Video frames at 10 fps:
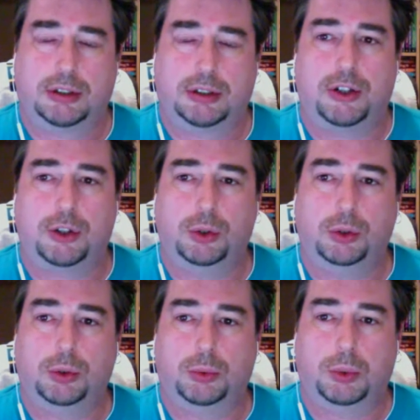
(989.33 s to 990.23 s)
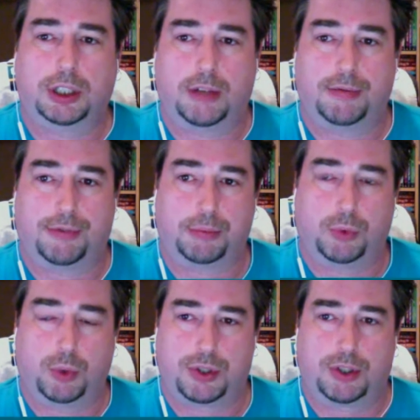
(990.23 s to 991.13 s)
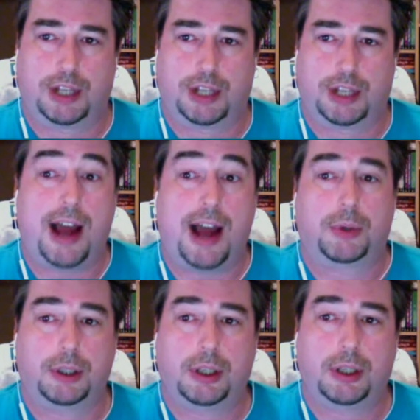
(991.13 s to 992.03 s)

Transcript: on who would come from Worcester than I would,